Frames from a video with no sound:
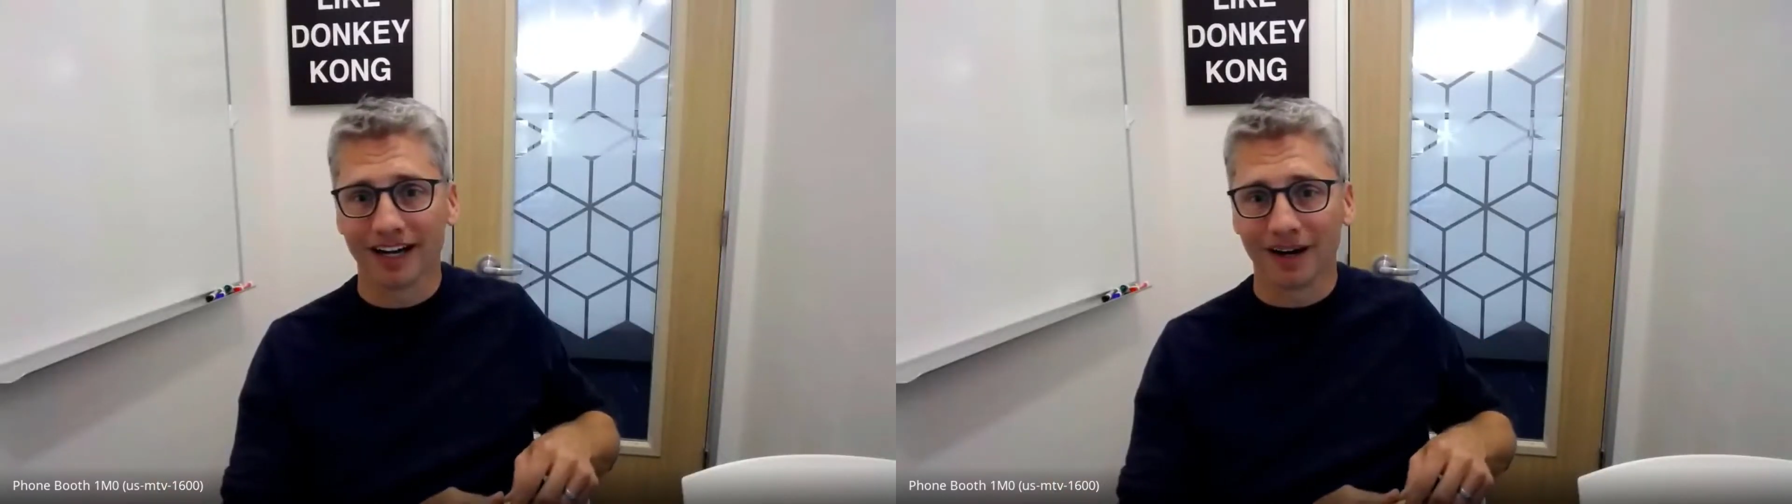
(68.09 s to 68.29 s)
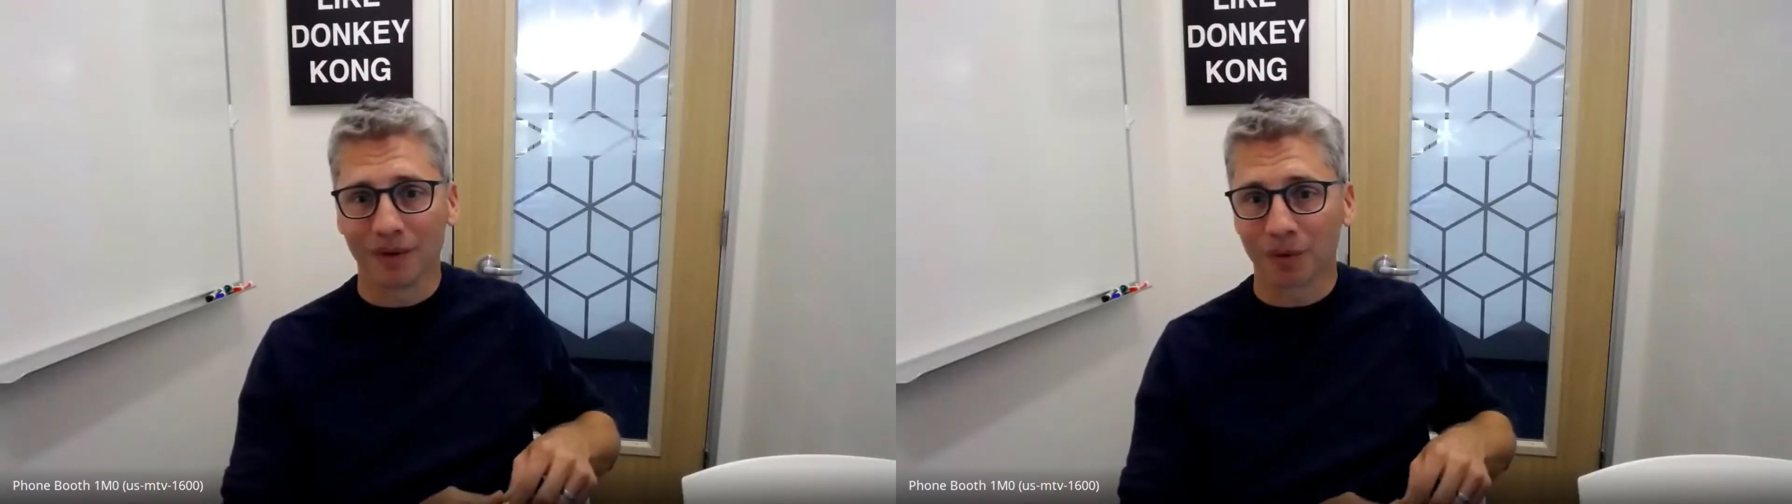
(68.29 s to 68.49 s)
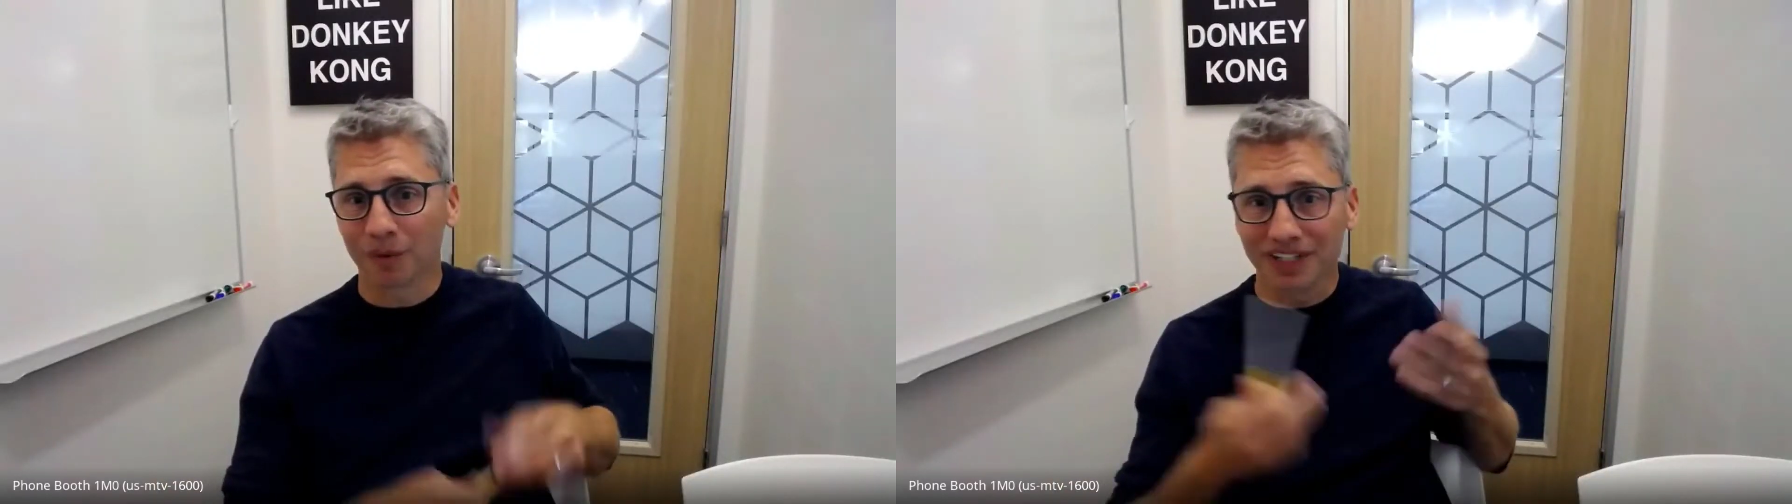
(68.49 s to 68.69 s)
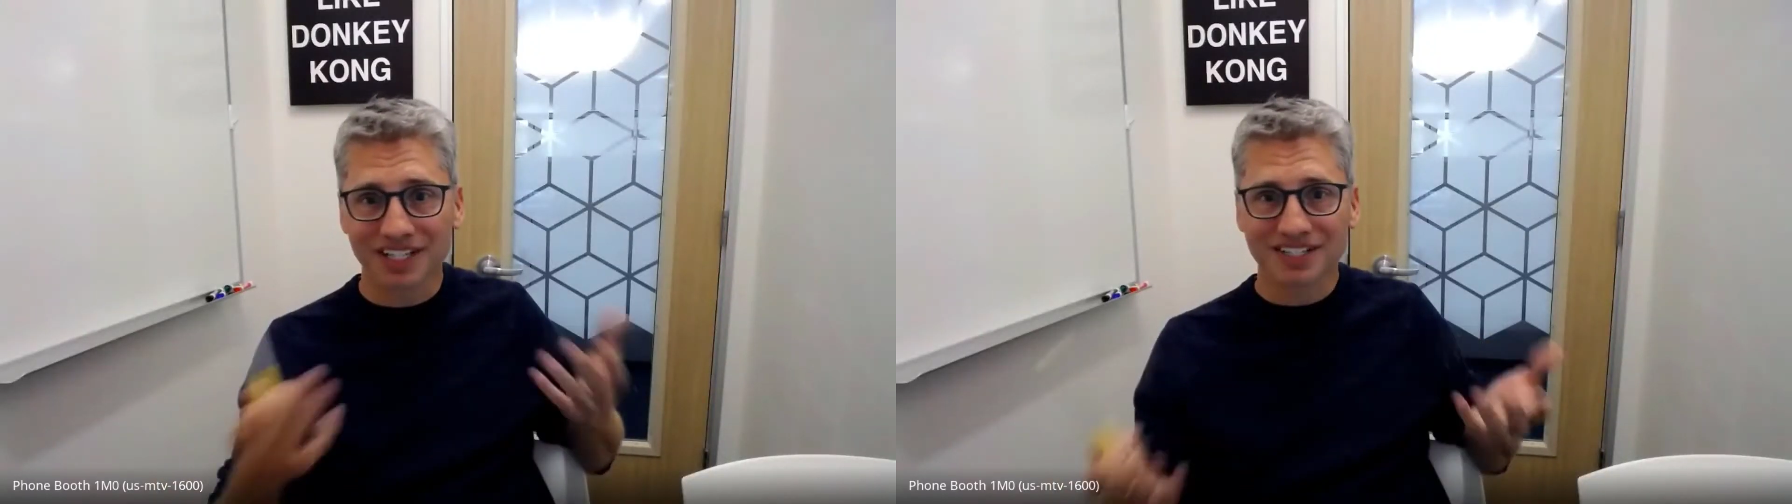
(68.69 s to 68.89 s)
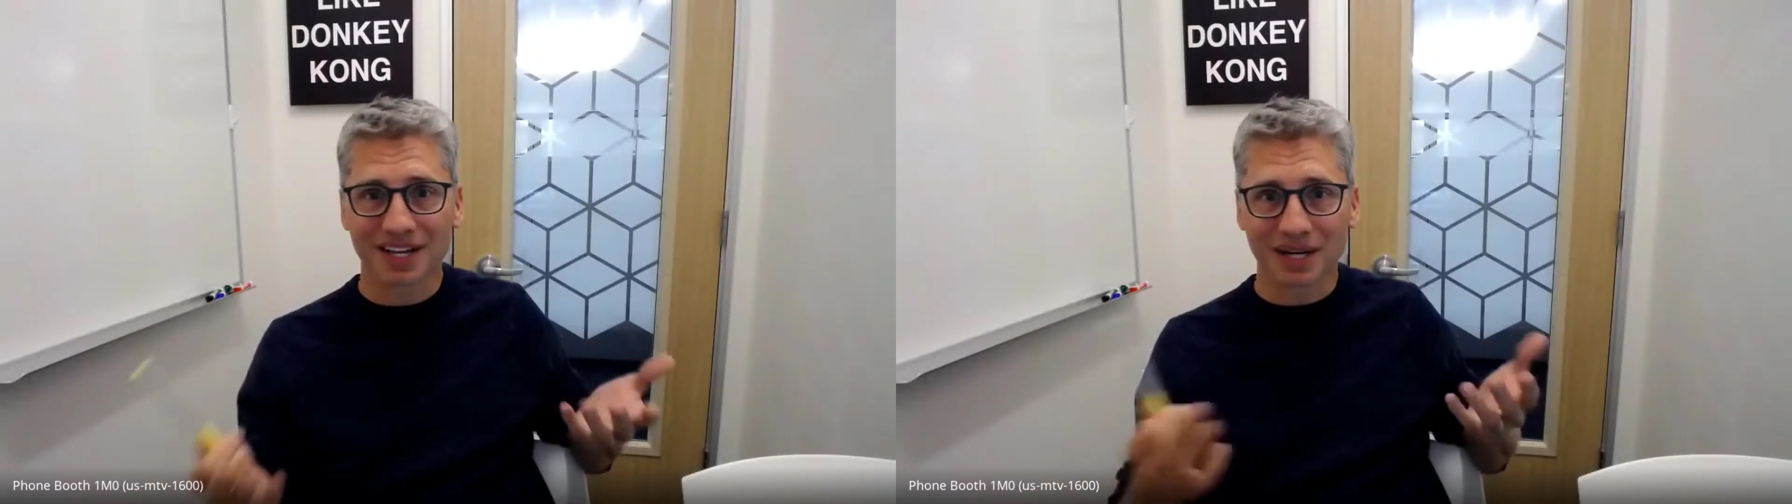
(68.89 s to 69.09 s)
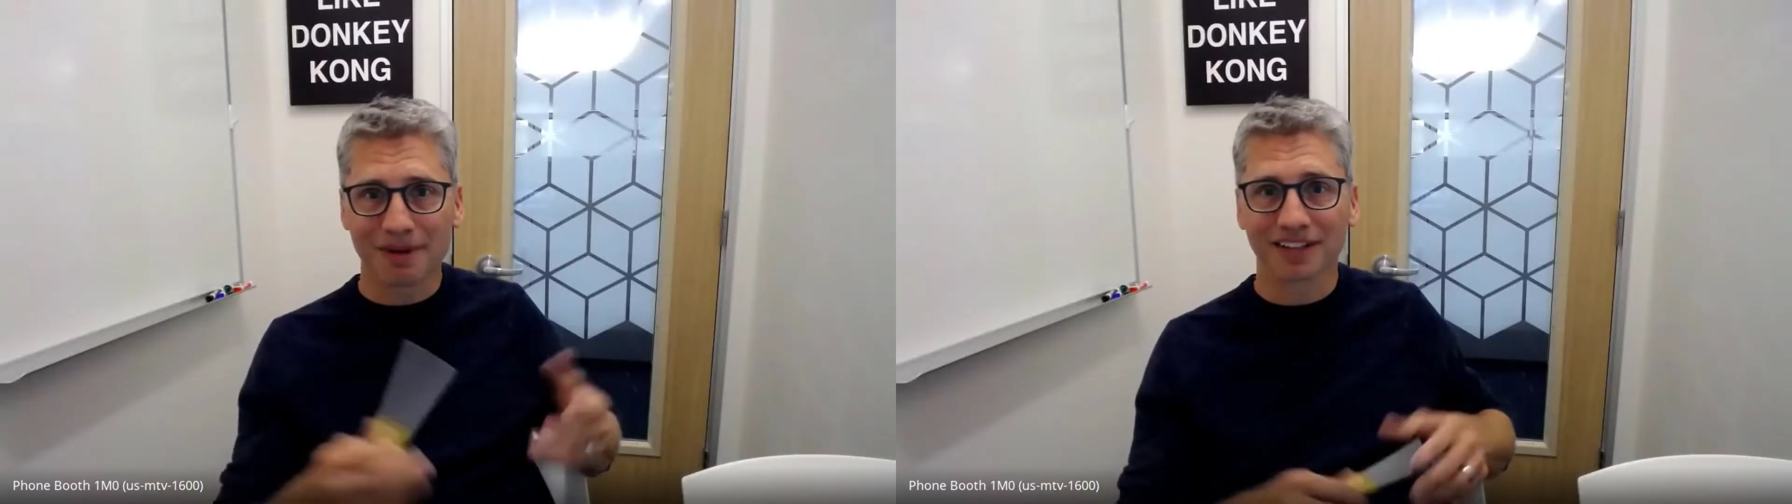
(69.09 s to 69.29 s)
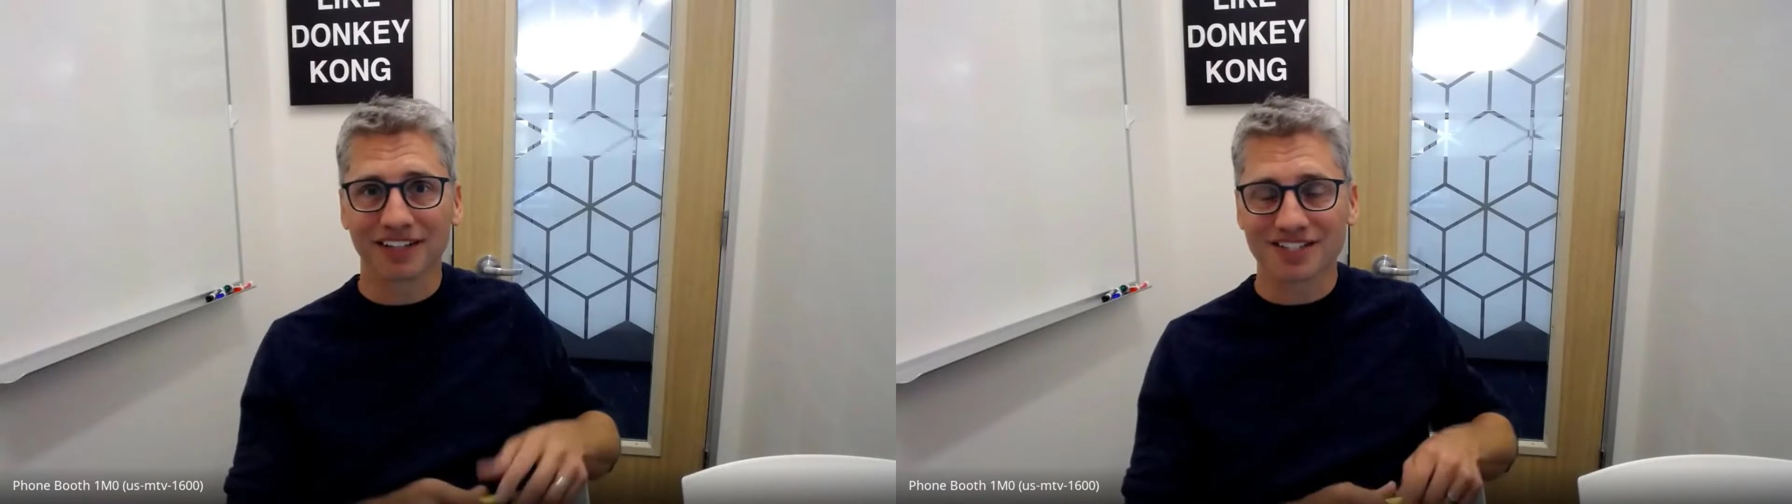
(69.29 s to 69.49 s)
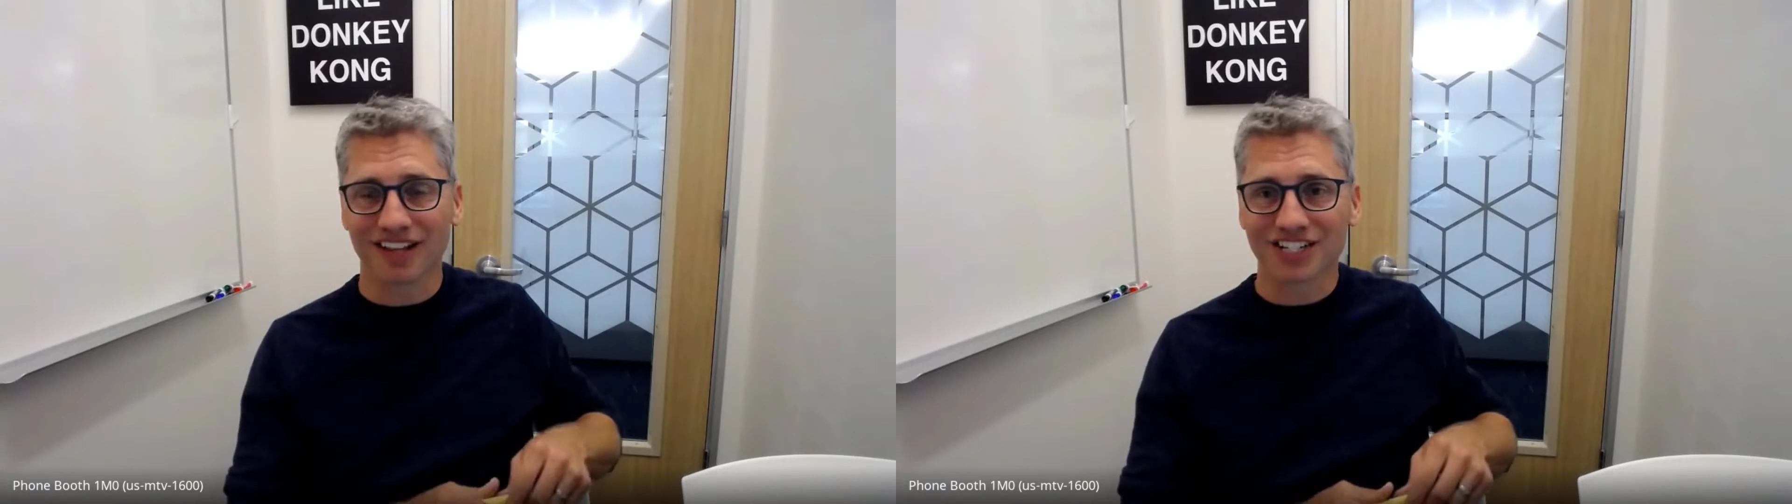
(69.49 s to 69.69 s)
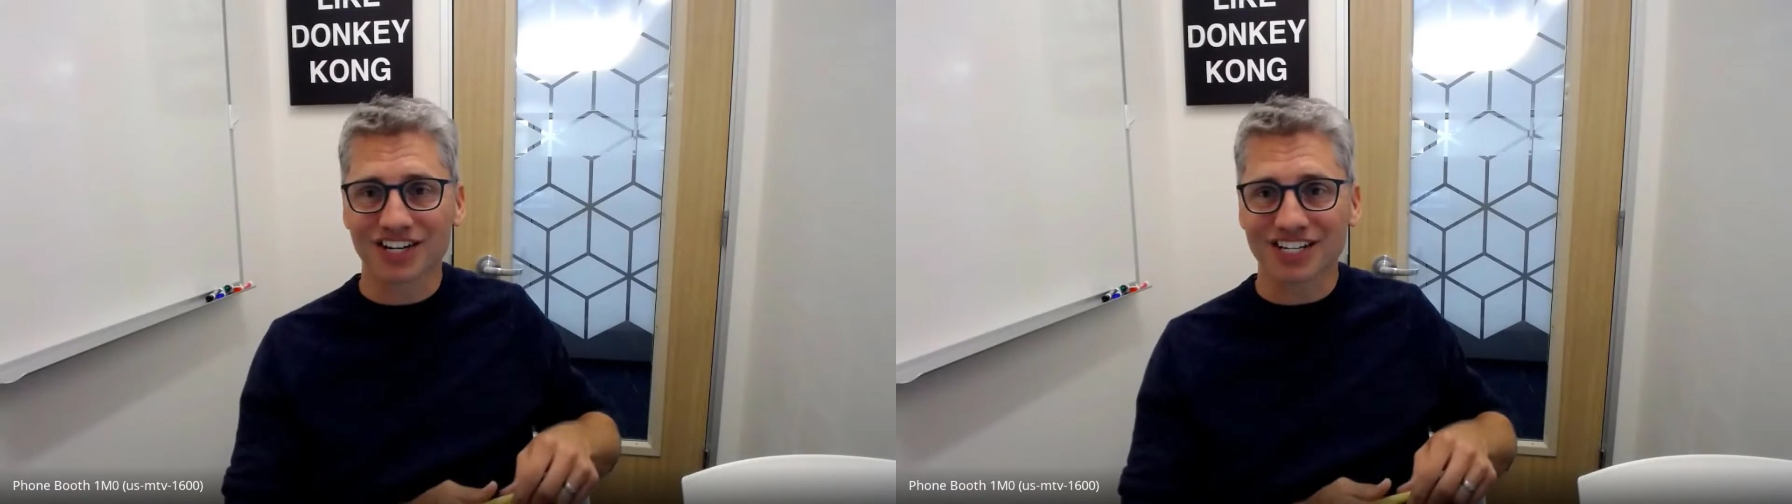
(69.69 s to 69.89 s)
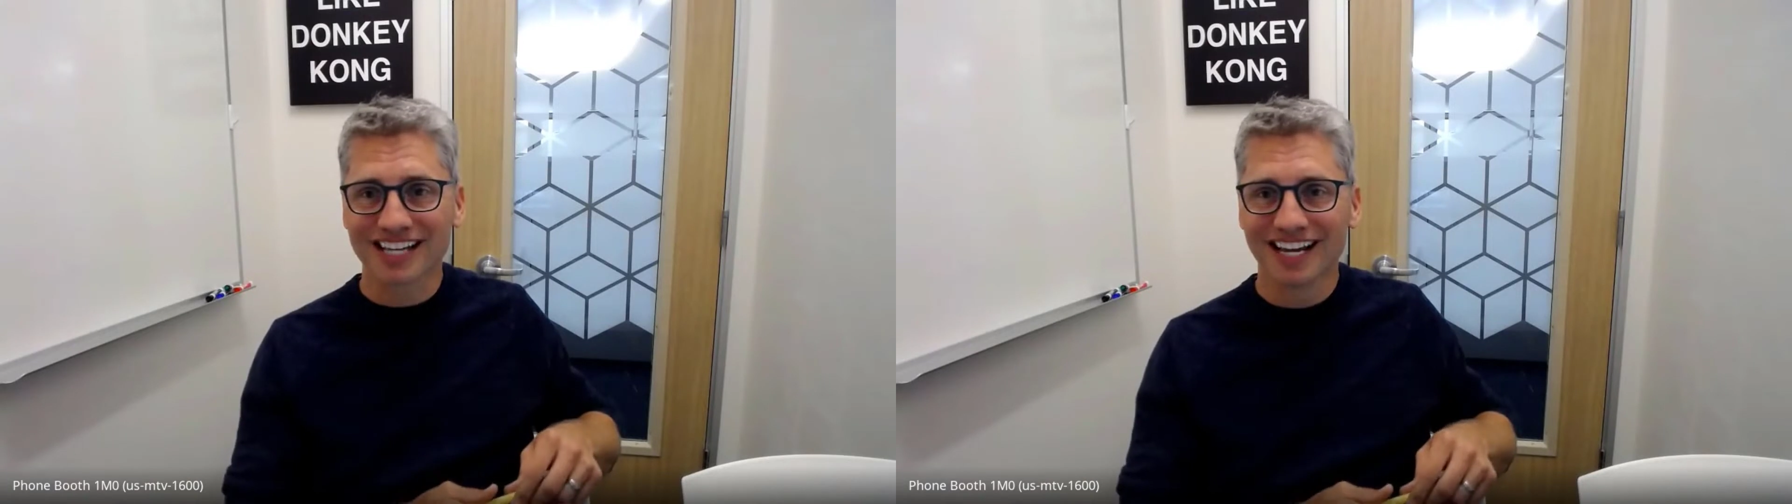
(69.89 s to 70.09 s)
We're really excited about these
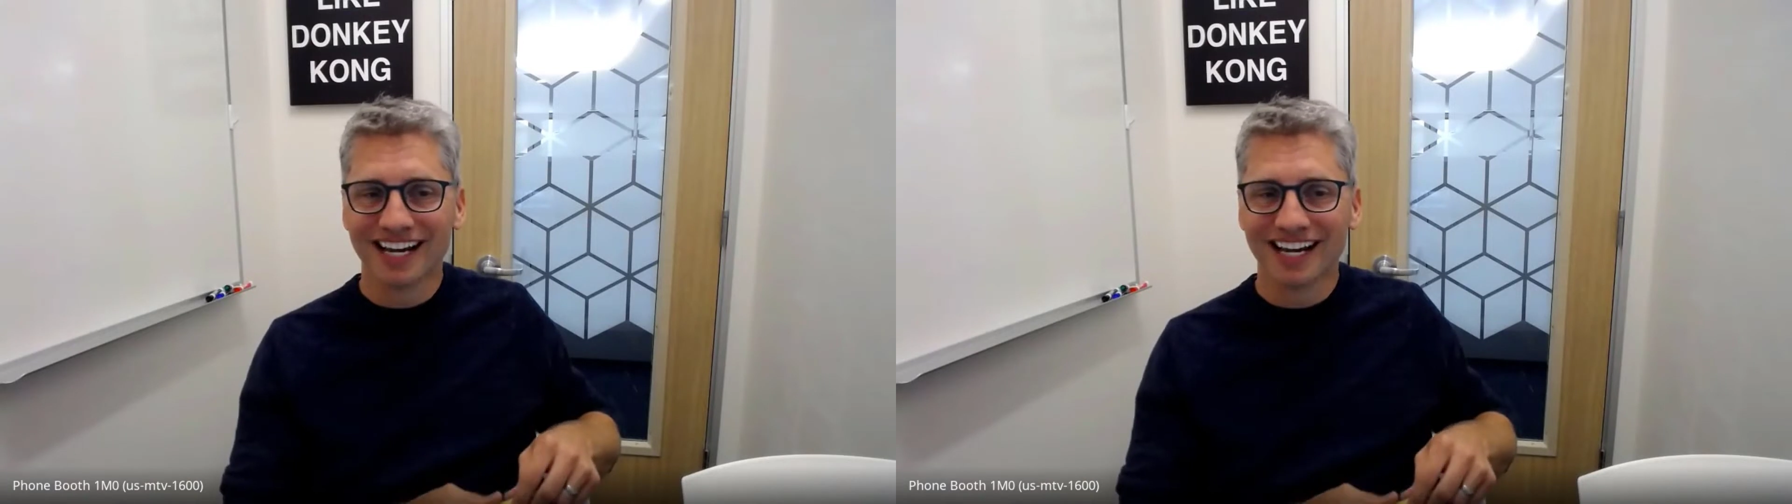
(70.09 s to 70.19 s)
launches.